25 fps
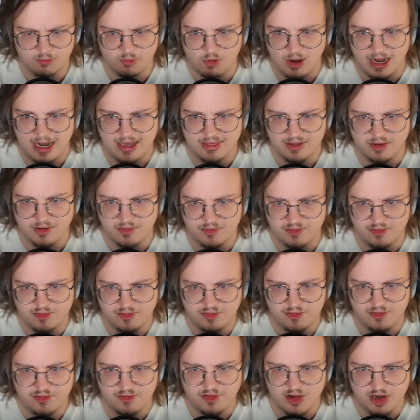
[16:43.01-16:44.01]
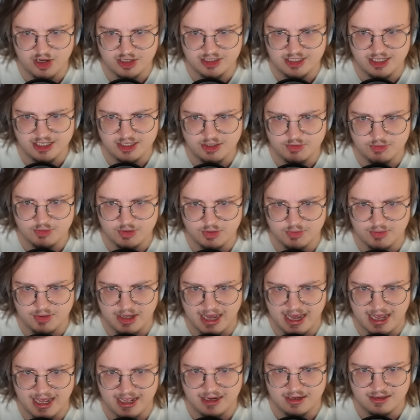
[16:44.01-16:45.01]
Why the fuck did you do
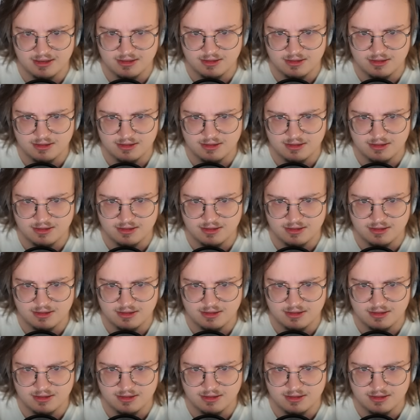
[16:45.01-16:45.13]
that?